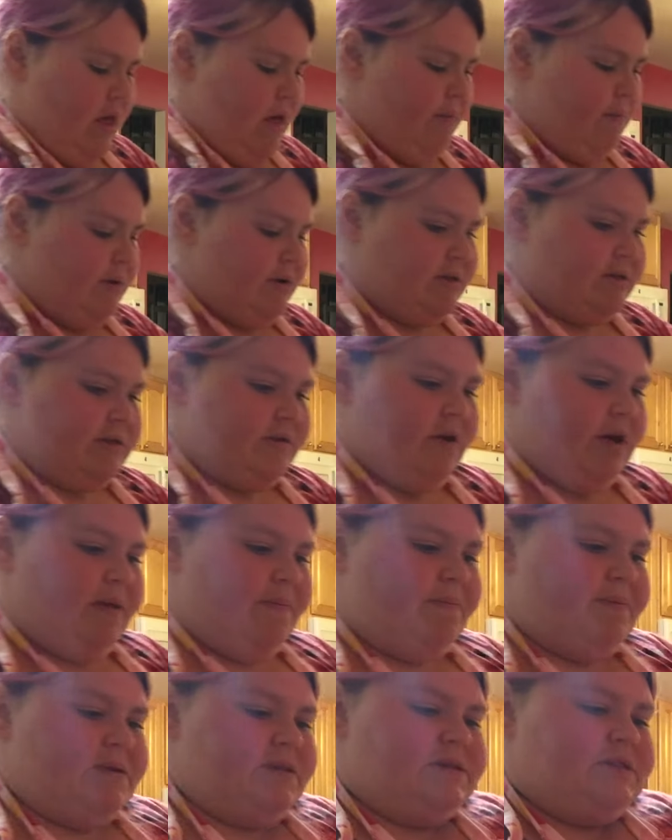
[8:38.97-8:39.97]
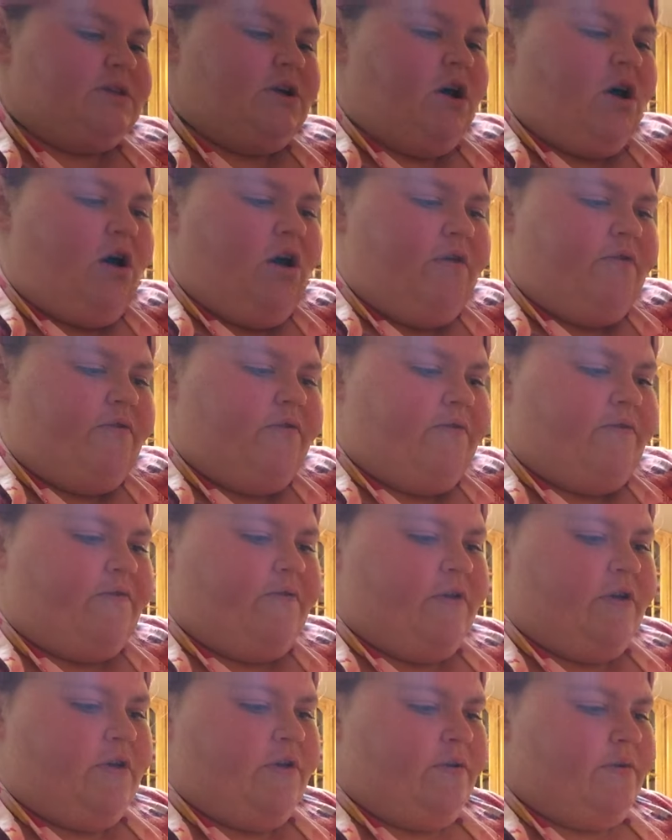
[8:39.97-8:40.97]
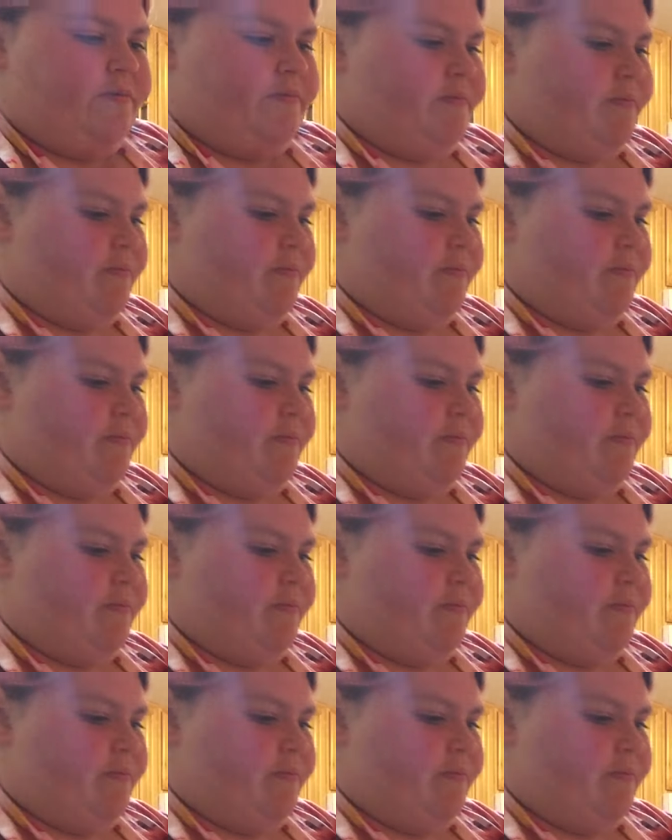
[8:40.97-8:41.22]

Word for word: I'm going to scrape this off